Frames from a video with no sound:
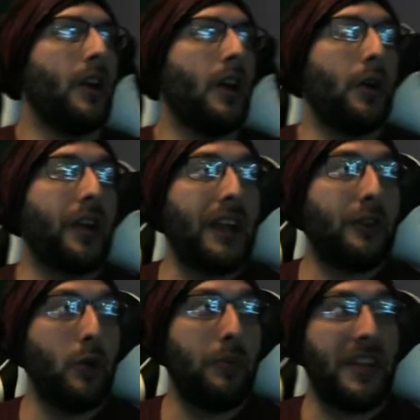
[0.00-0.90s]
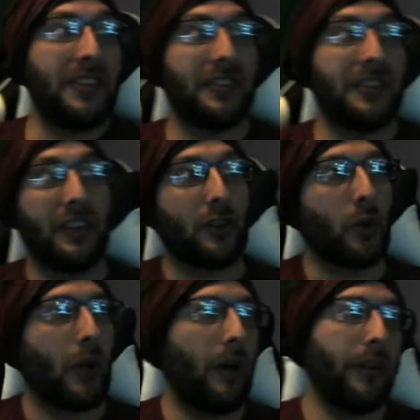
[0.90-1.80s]
Okay, 2 pieces, additional
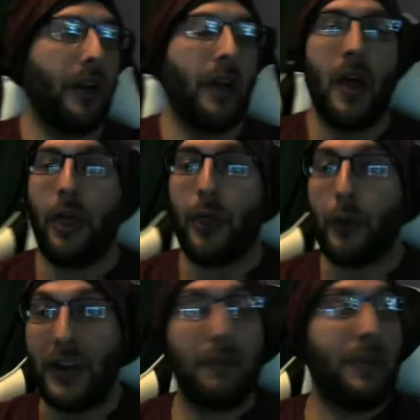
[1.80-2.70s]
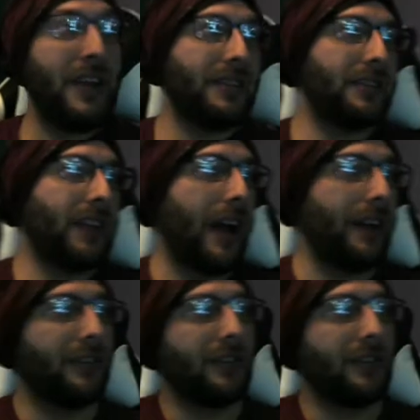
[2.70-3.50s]
health. 3 pieces, guys.